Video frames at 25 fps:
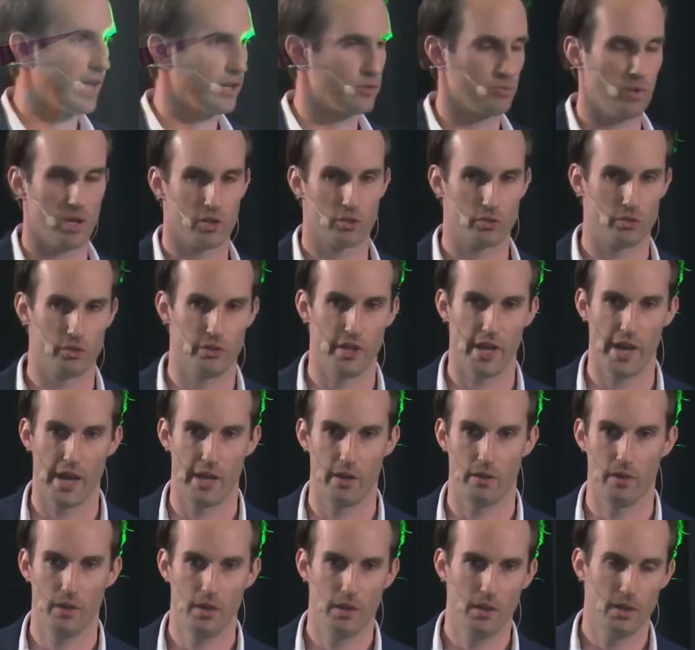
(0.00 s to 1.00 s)
as well as
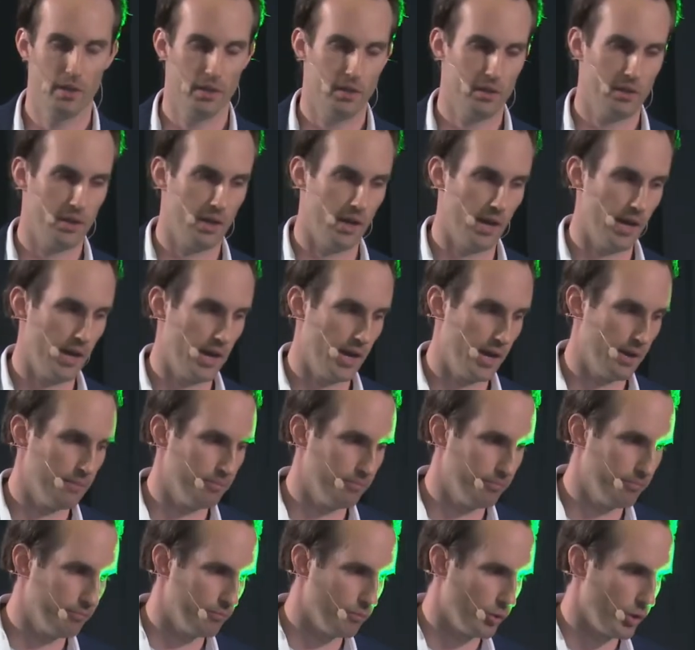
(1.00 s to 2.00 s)
today,
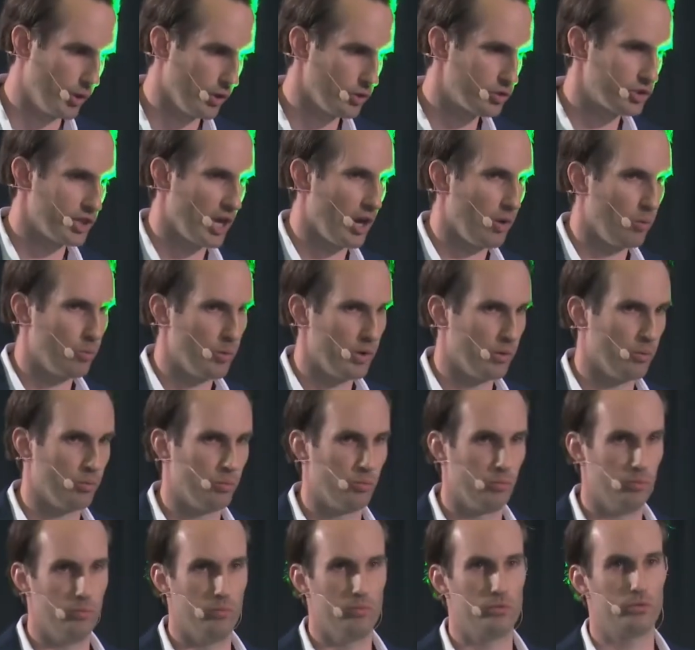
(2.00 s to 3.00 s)
we also
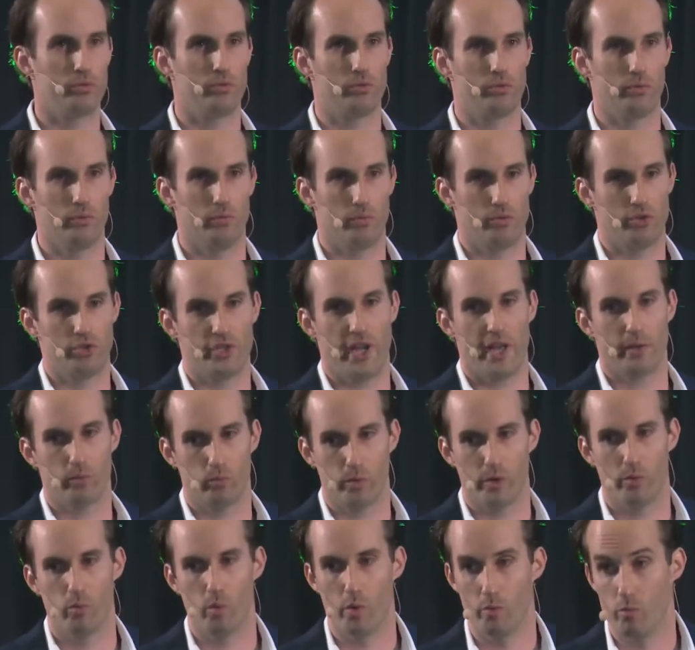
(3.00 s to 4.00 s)
said
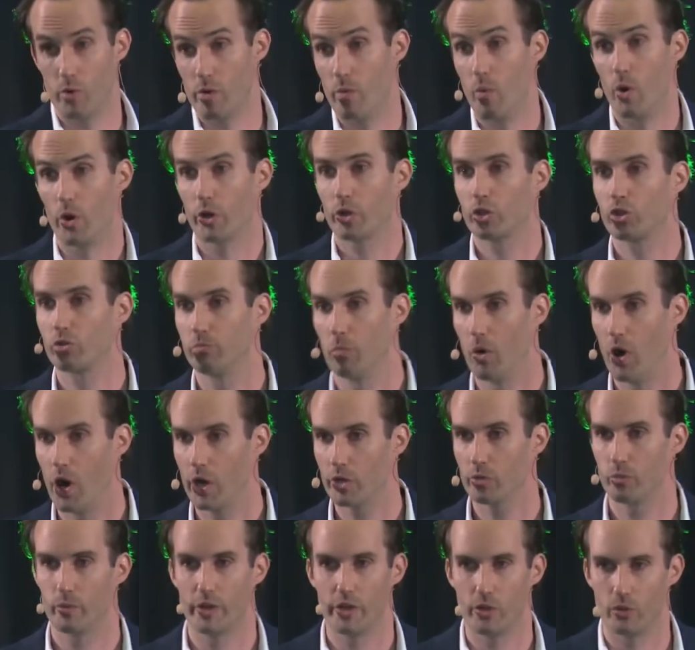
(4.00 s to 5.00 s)
we work
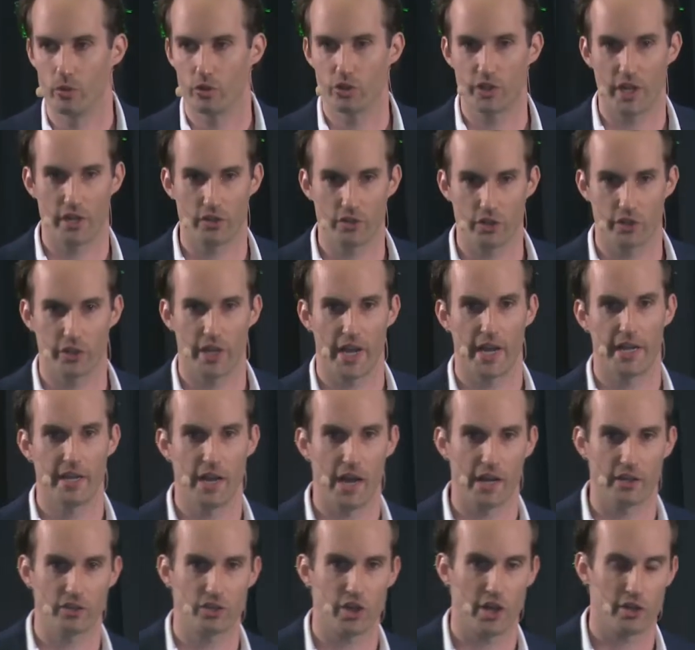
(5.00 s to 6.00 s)
smart, we use sensor data,
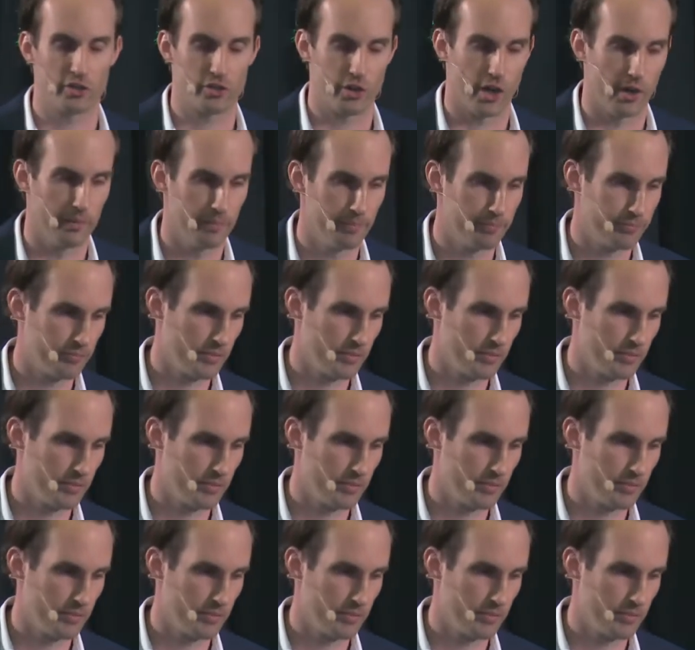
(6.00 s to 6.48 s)
etc.